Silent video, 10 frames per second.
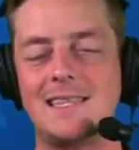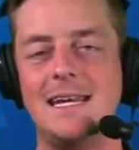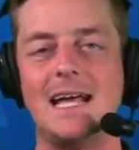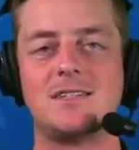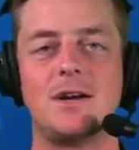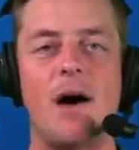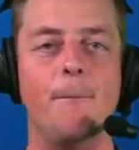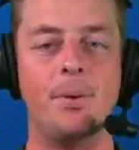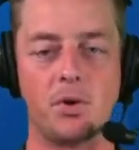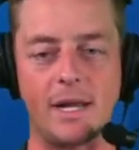the Nets are
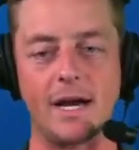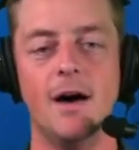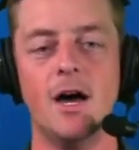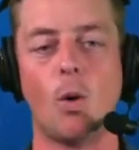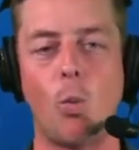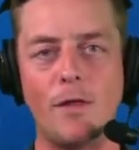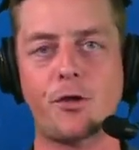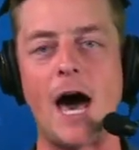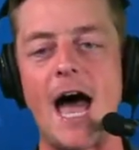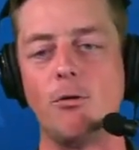not building
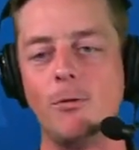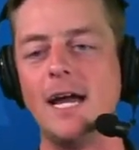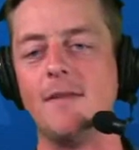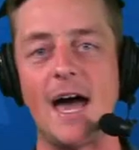with Kyrie,